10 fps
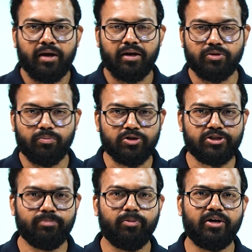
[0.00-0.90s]
Now, the
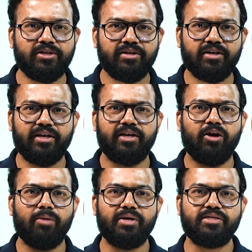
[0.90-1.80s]
most important thing in
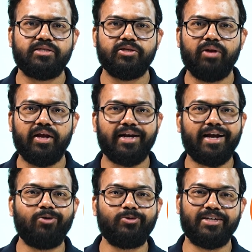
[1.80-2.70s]
economics you'll
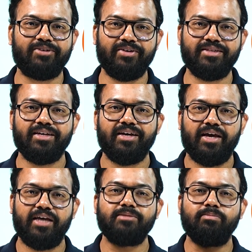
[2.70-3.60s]
encounter with
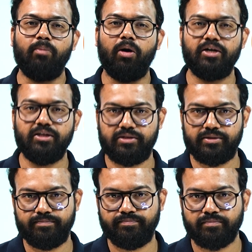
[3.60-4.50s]
is models.